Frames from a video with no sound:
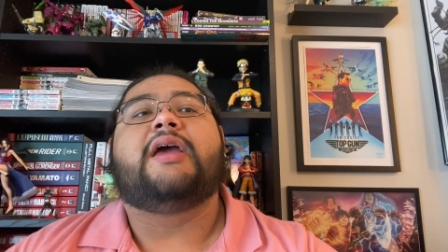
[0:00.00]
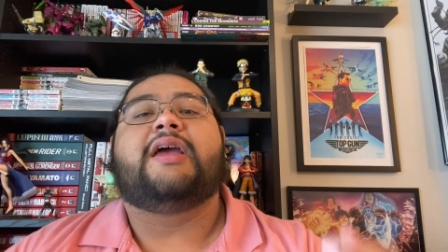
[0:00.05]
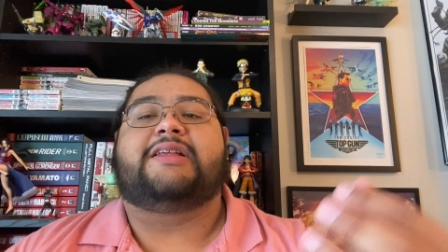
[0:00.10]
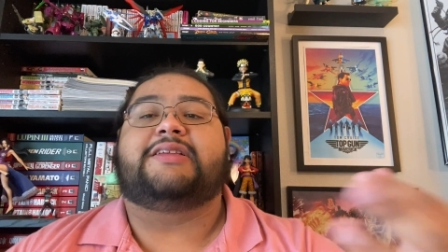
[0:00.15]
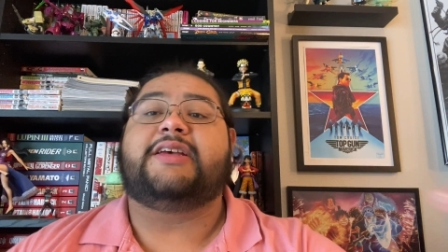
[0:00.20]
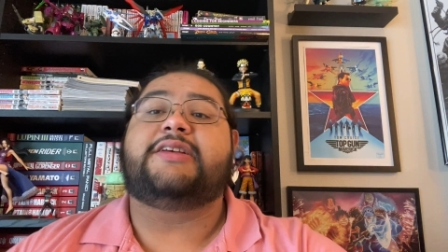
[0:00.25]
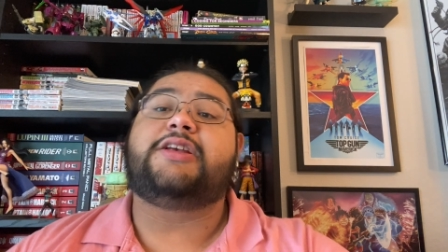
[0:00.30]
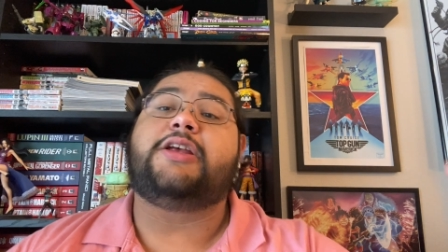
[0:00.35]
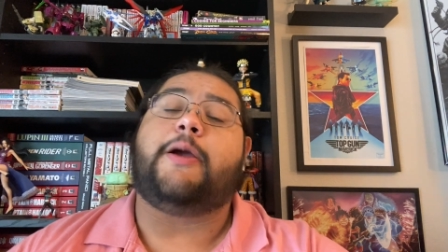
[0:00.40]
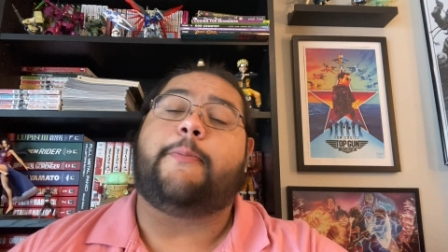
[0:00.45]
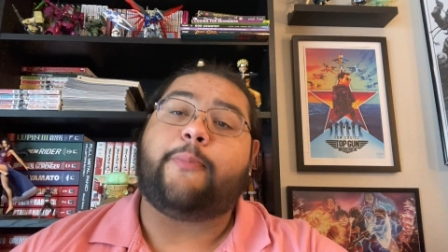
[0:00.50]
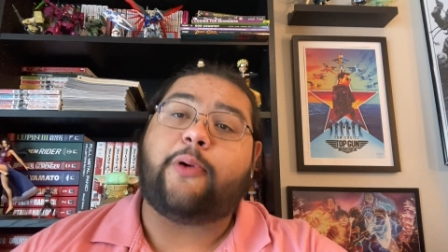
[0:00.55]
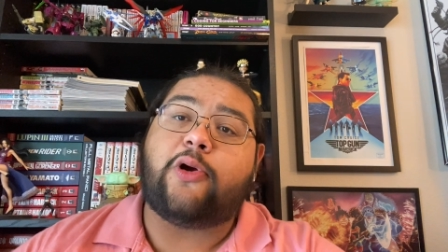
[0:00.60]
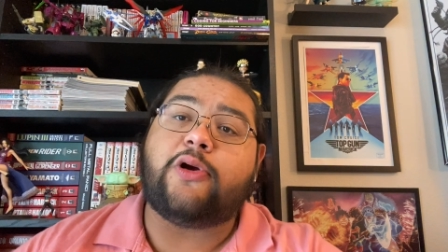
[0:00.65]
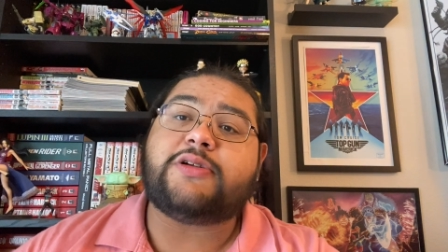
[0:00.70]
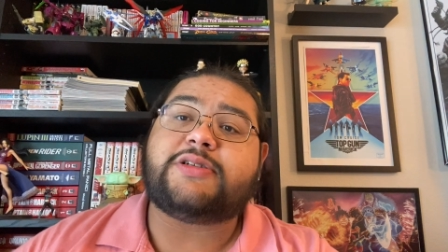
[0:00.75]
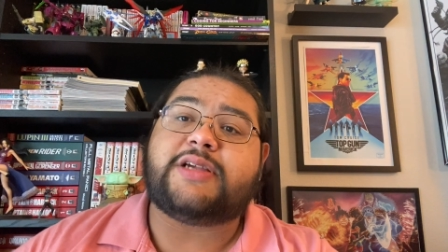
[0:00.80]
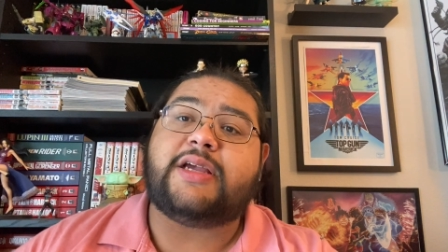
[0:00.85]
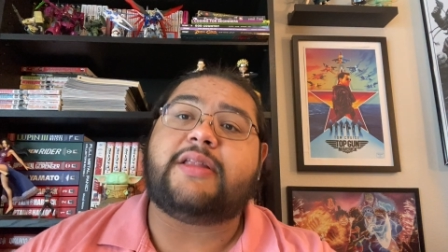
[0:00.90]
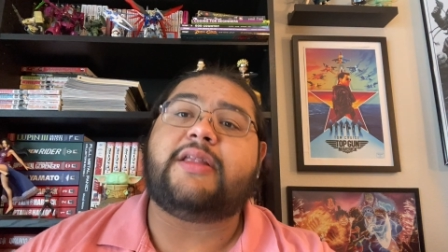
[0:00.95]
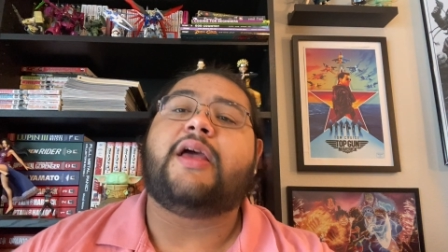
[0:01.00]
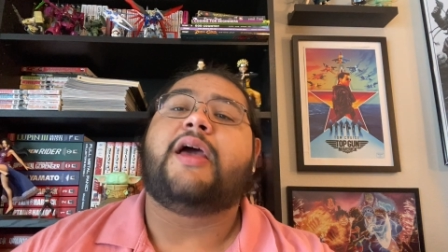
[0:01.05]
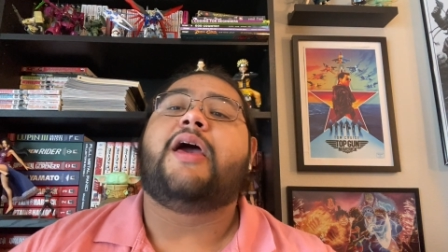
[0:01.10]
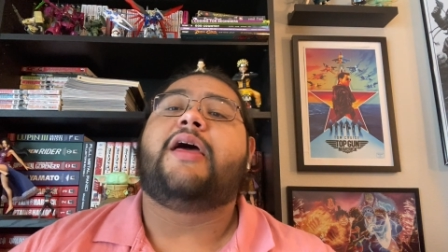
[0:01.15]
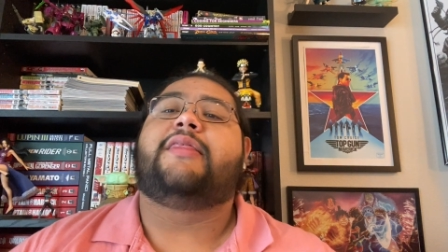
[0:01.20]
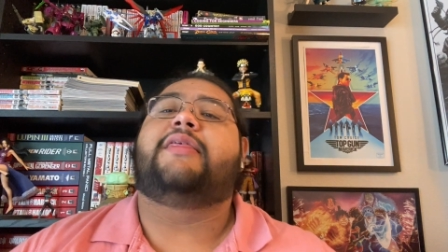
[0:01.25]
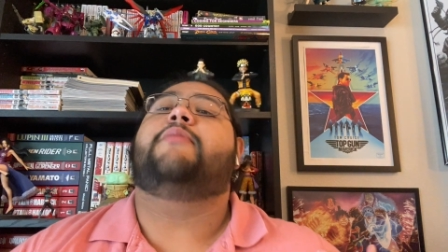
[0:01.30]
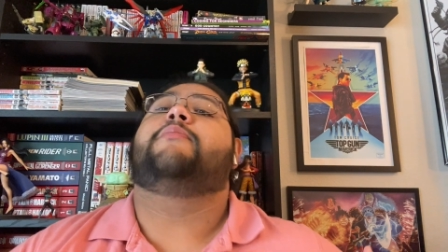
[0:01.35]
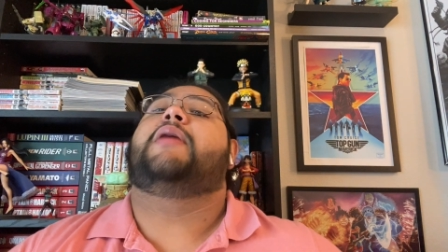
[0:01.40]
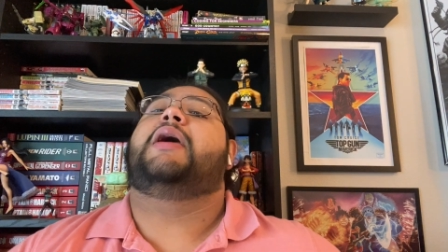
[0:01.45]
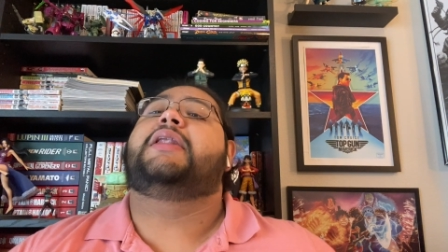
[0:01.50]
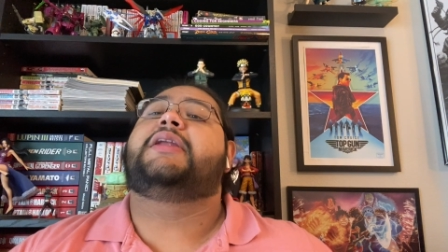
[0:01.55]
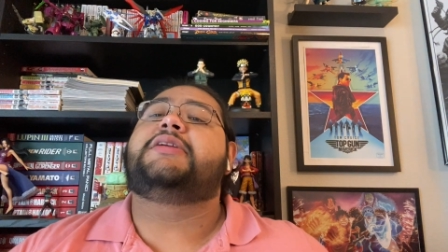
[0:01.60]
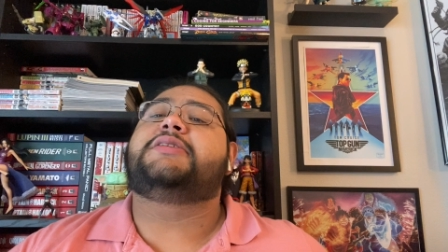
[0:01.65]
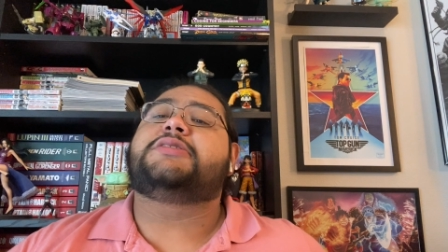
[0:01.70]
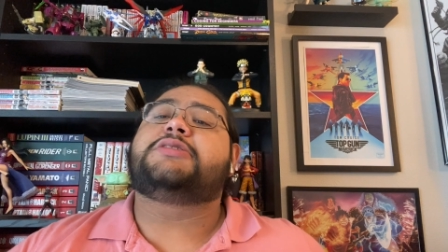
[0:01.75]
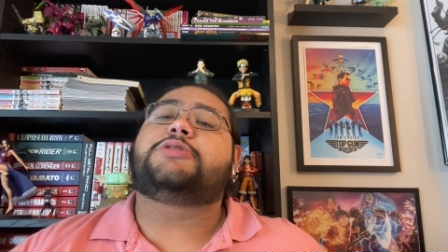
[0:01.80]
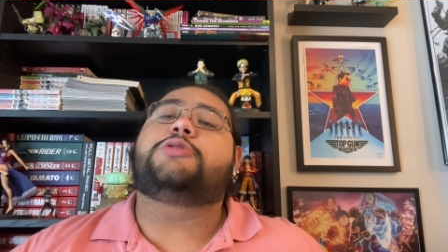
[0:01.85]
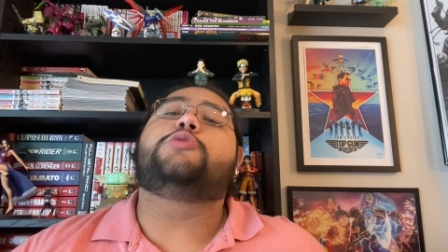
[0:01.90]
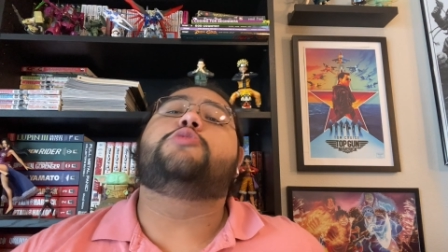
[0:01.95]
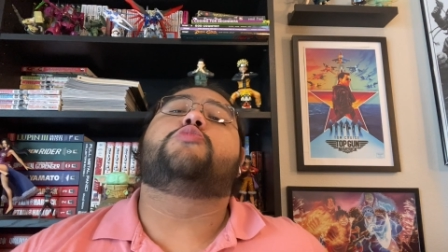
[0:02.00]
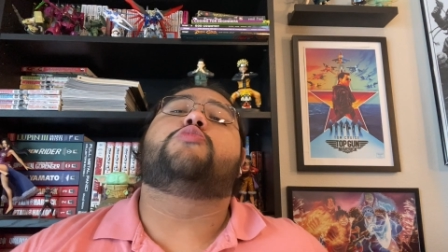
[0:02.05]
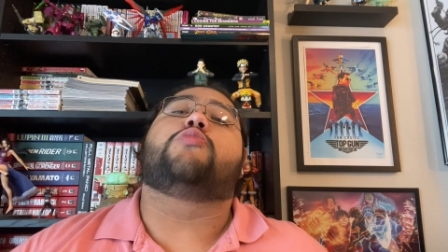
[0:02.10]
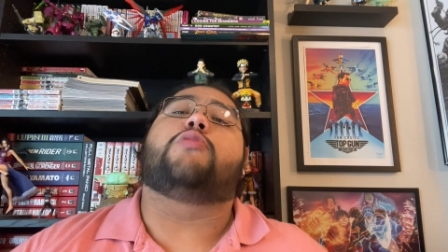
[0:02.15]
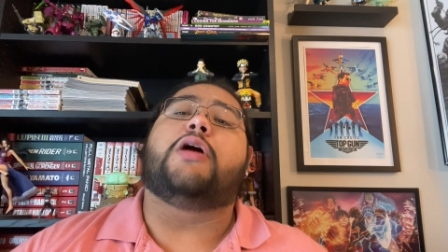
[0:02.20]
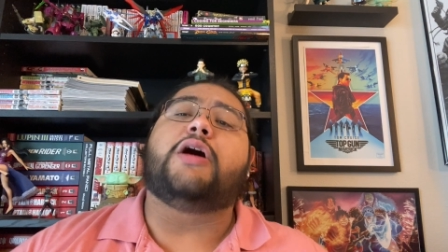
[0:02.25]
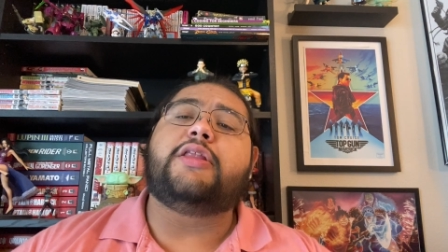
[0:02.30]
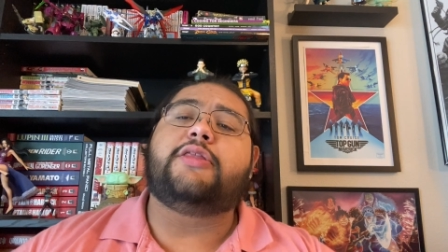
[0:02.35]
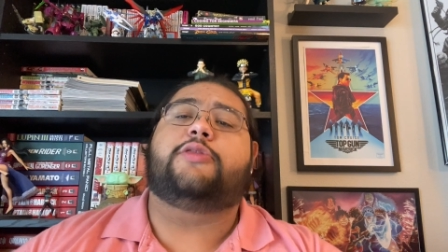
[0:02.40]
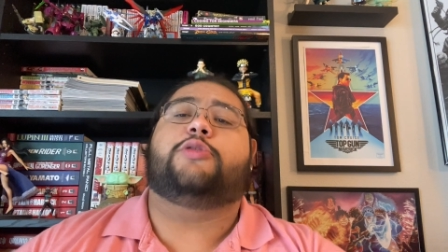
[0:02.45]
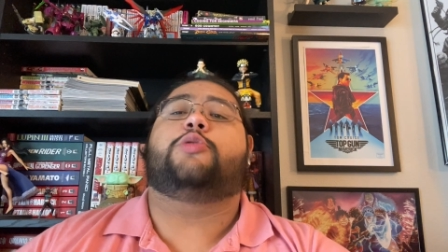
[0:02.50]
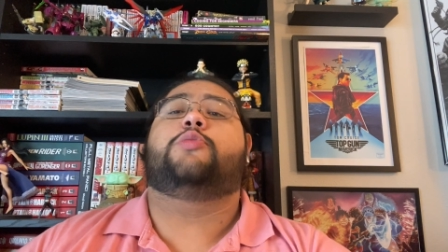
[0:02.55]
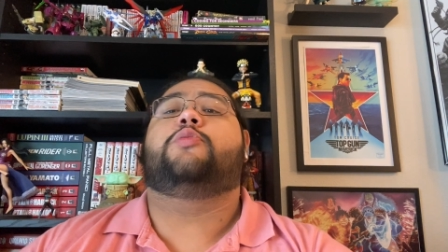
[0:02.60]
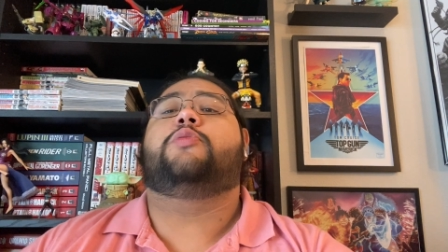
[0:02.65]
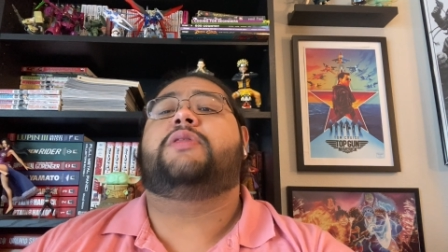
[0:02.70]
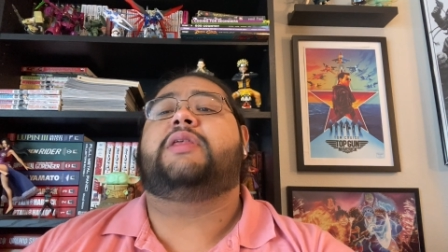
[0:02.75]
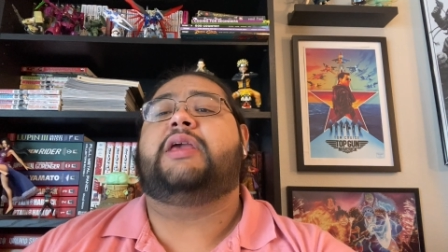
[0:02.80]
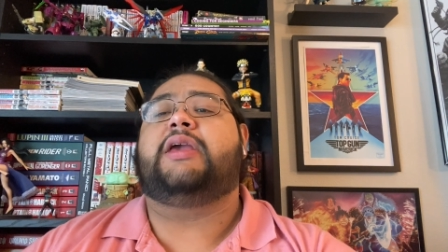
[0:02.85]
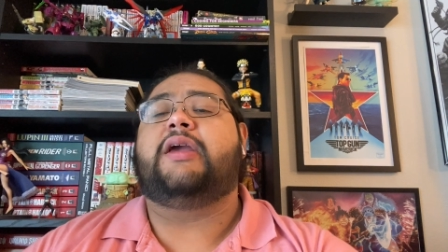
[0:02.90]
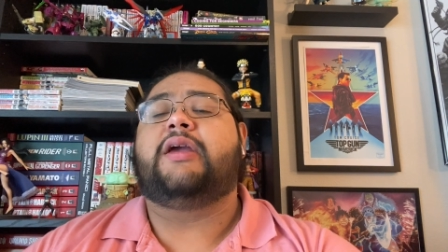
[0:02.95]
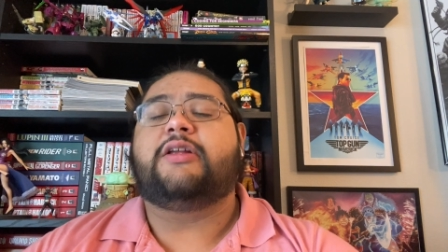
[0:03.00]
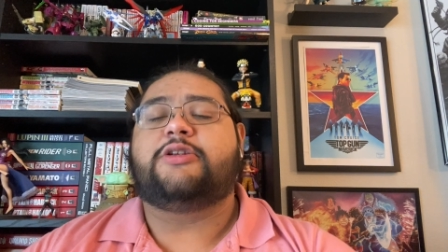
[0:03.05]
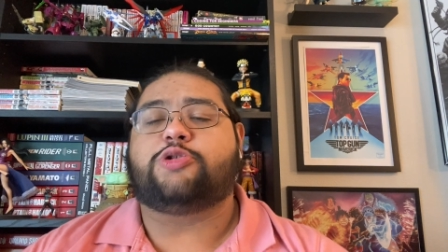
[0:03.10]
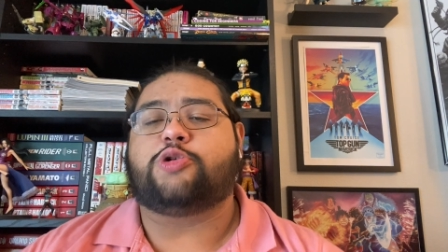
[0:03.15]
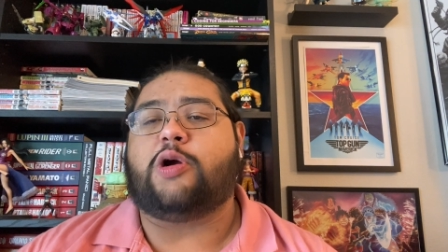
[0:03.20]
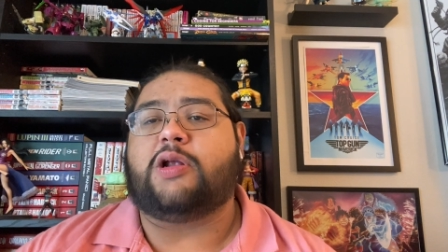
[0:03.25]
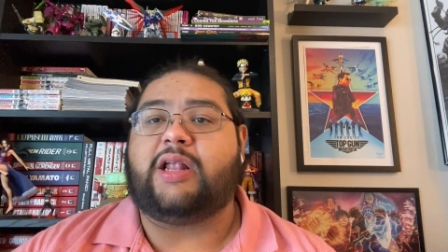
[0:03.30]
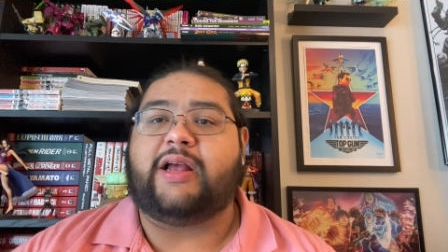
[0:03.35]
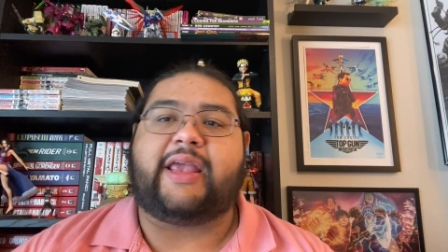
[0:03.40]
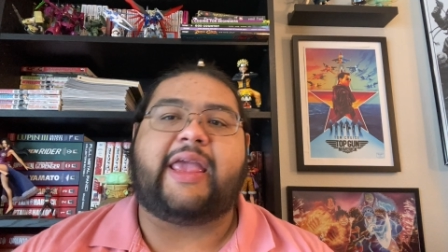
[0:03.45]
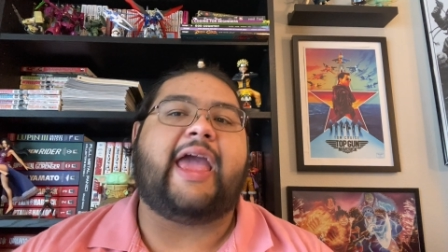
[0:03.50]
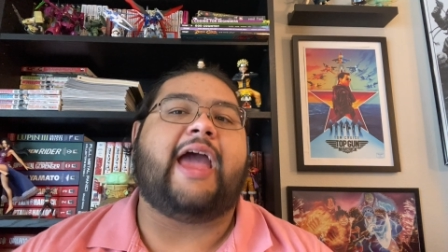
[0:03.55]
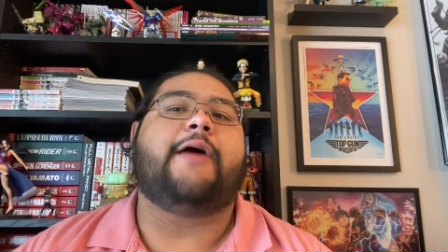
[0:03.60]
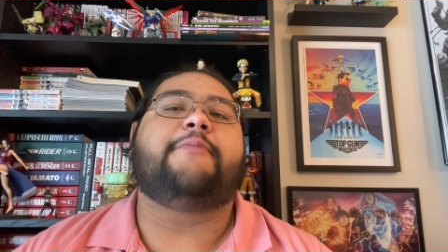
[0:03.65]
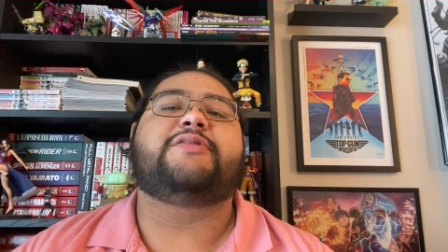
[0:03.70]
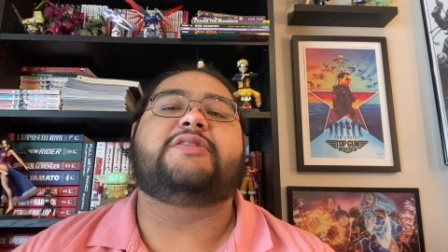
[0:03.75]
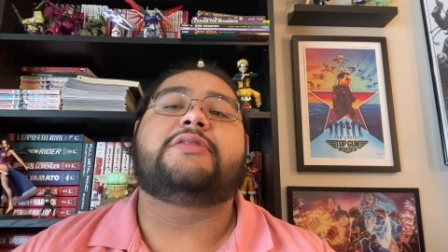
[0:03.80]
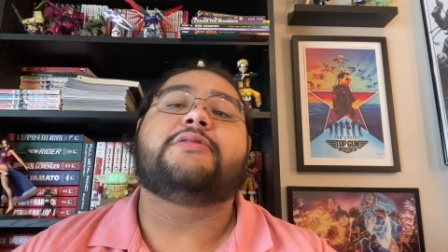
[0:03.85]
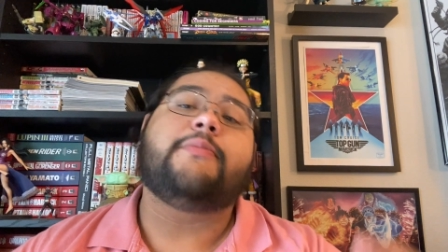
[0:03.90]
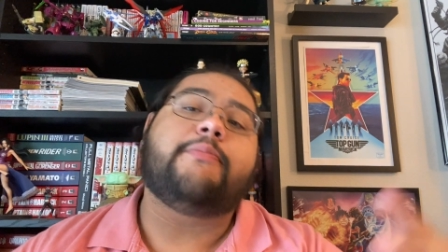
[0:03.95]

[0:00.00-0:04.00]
It's actually a person that manages to run through the Trolla camps,